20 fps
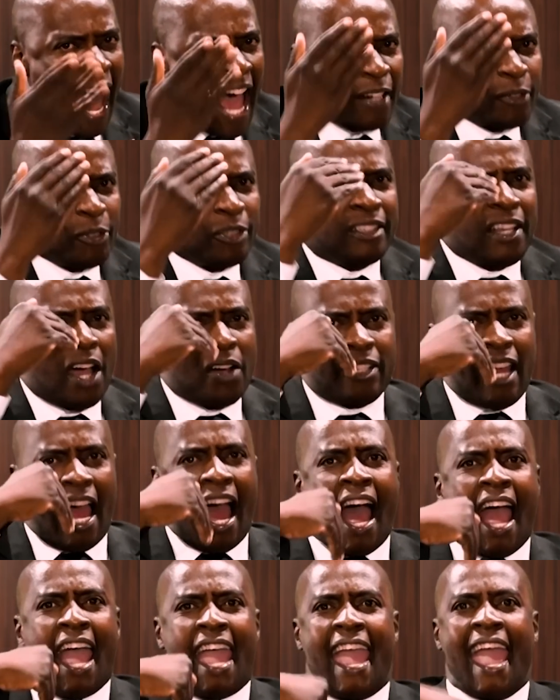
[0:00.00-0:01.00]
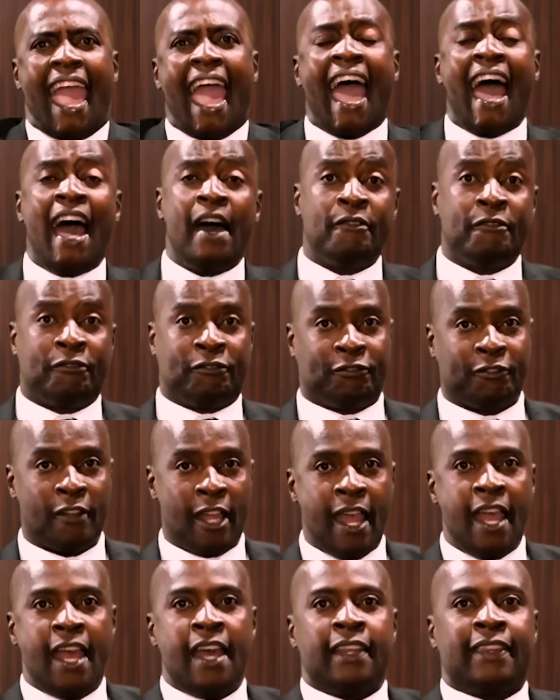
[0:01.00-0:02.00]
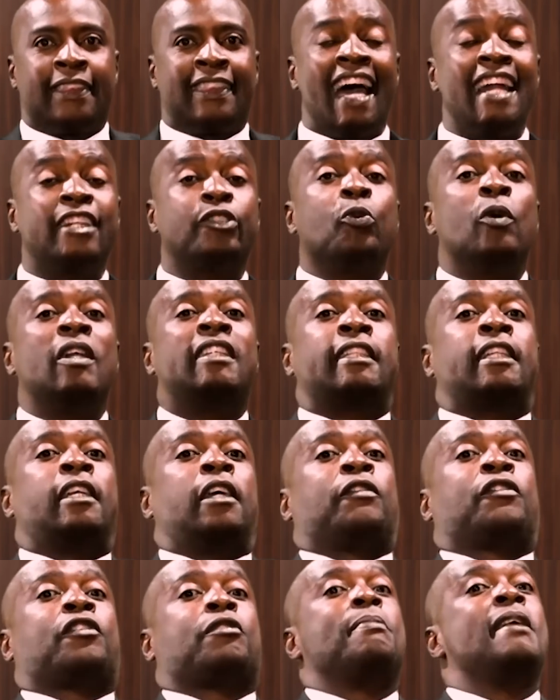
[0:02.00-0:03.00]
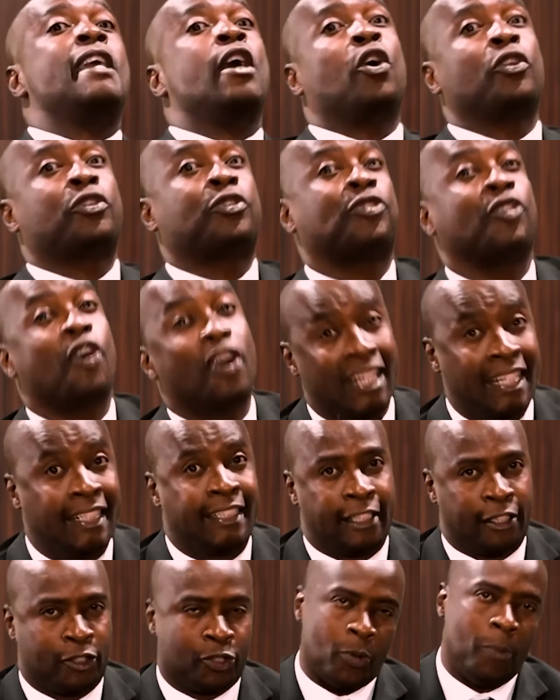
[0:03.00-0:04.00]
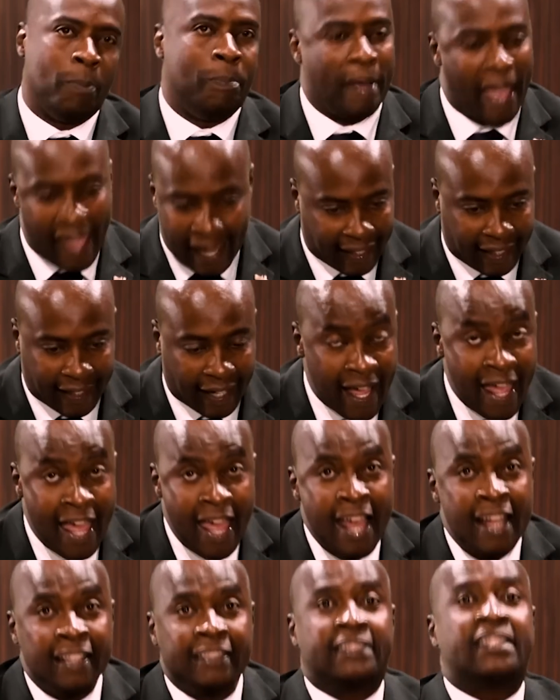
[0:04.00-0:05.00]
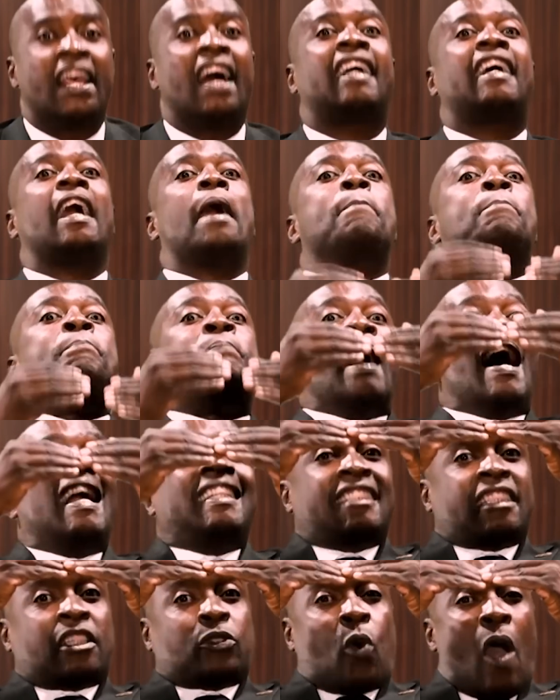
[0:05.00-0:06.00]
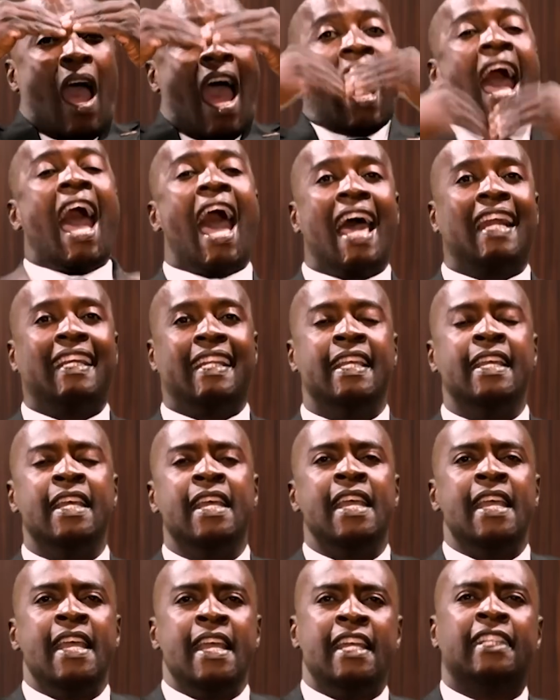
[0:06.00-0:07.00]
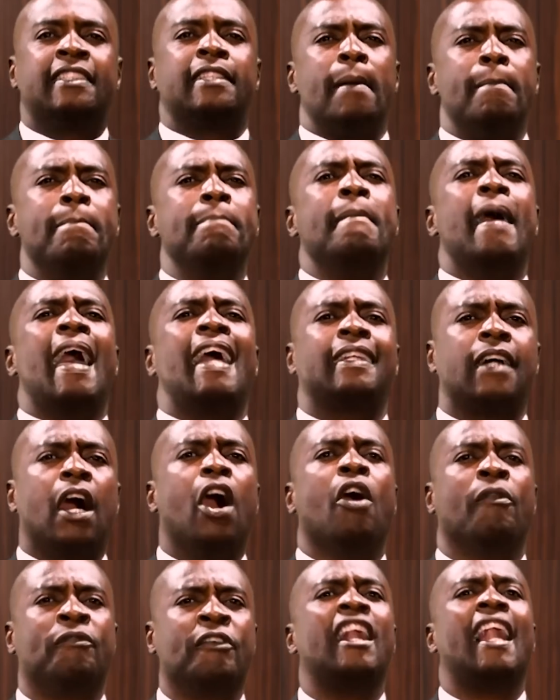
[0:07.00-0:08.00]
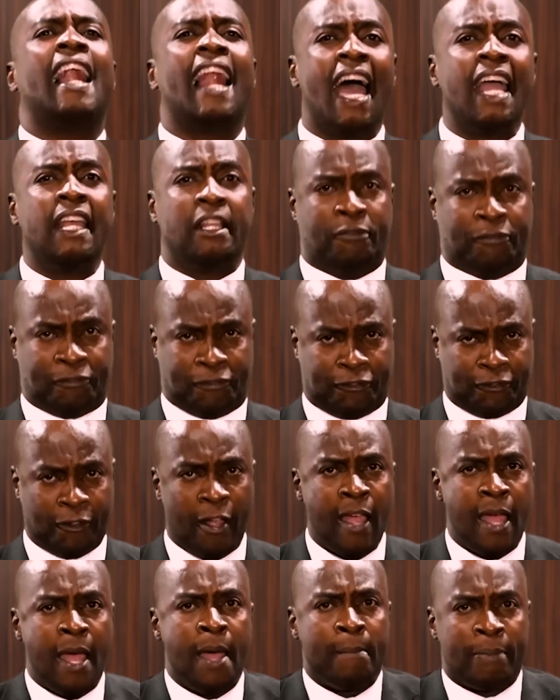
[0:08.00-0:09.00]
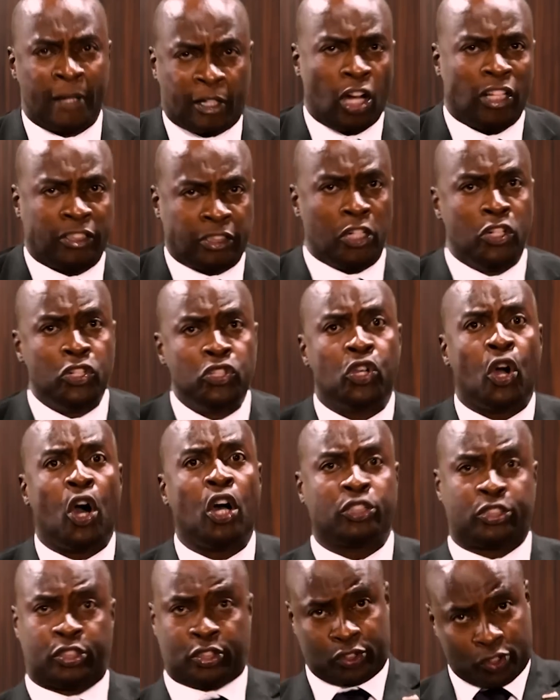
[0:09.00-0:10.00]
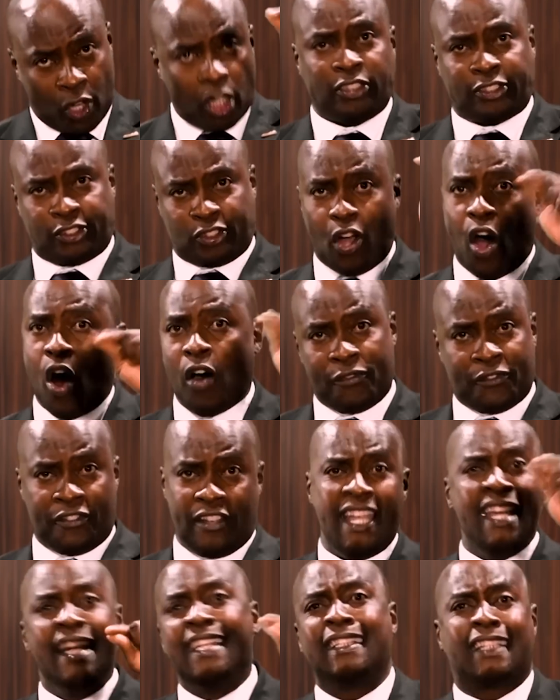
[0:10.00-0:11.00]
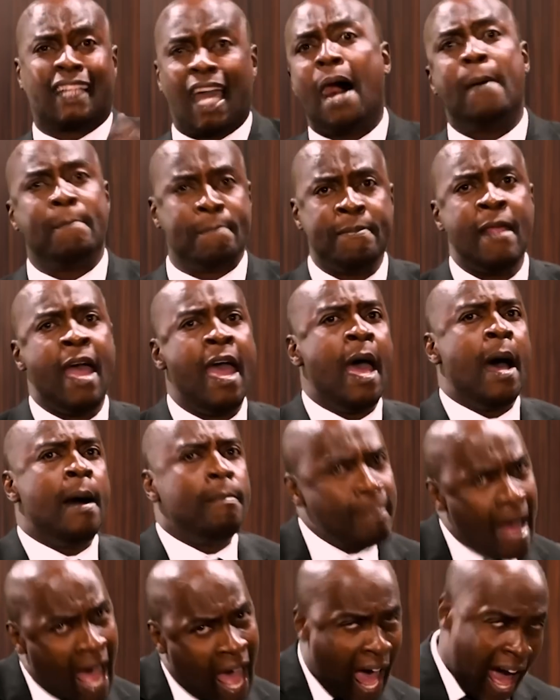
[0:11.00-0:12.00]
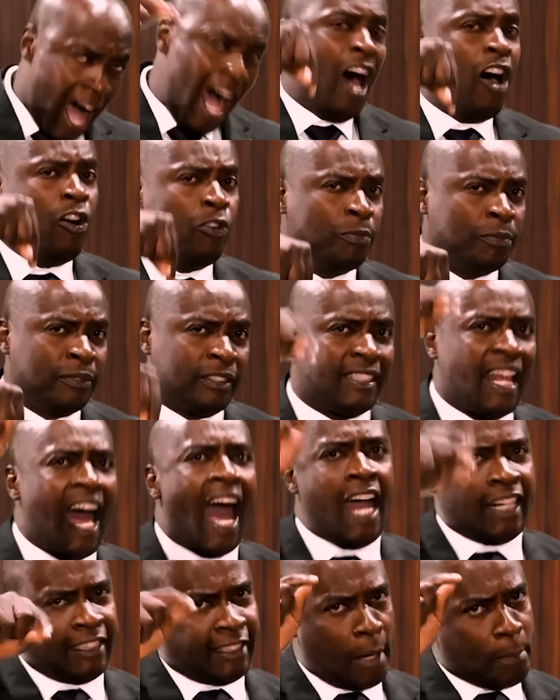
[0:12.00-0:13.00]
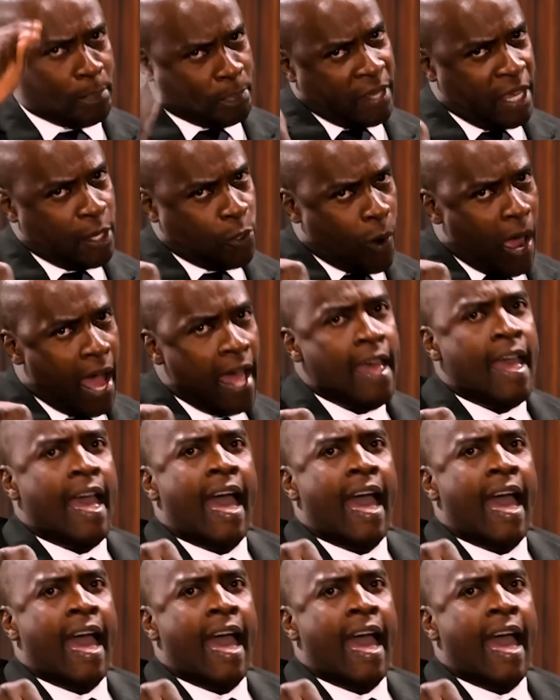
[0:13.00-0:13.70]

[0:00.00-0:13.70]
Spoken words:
arikuziva kuti I have that which gives me authority to beg. Saka bhachi kwaari is a matter of life. Because no source of income, ma alms acha piwa,